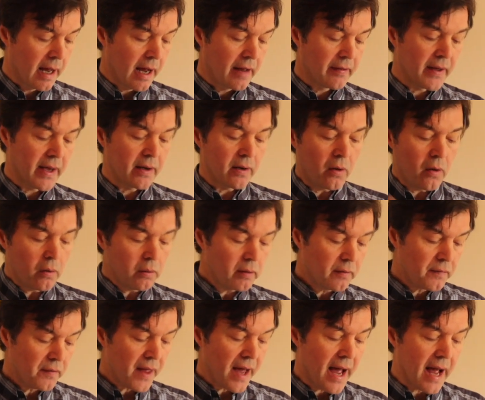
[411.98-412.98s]
And then all
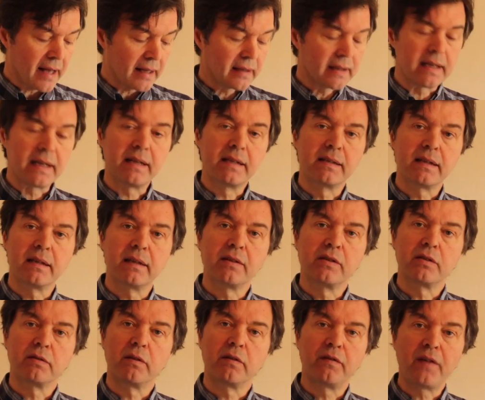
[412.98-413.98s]
of that leads
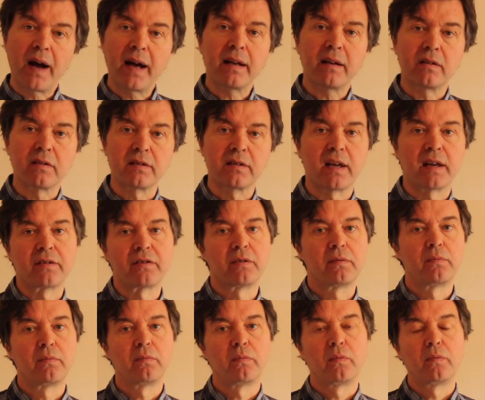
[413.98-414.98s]
into a final
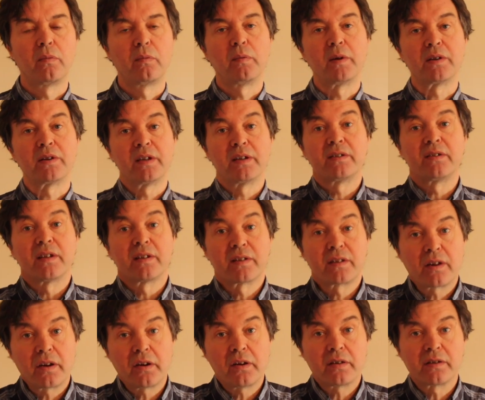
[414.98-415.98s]
session, which is
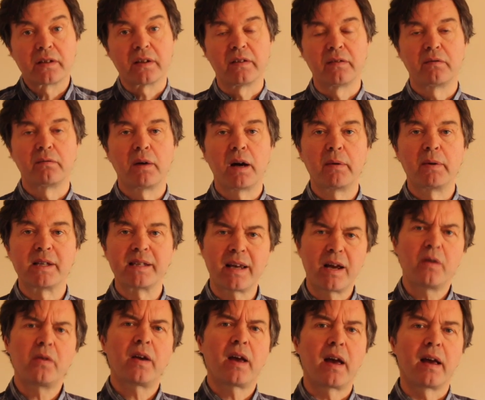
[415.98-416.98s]
discursive, where we
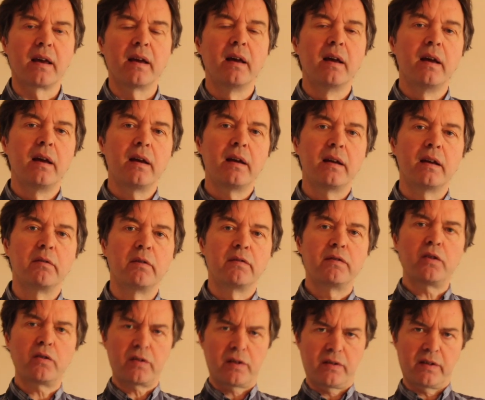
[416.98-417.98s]
say, okay, you know,
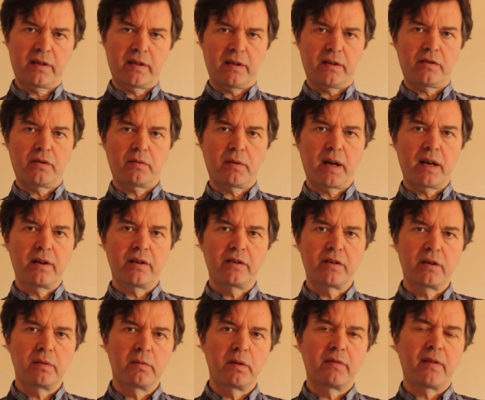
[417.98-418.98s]
we've looked at the
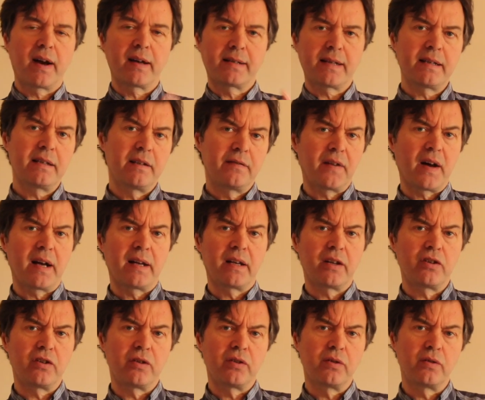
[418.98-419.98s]
situation, we've identified
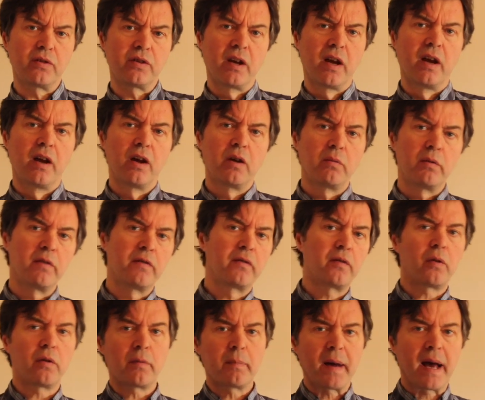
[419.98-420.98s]
issues, we've
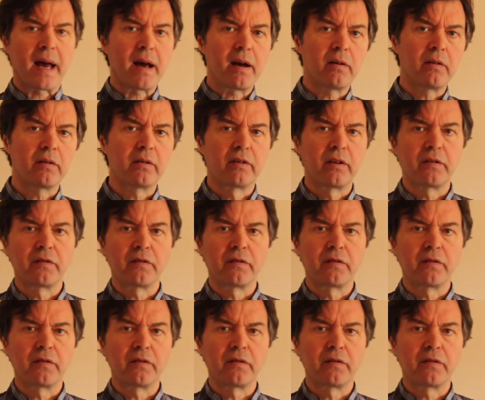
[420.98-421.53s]
thought about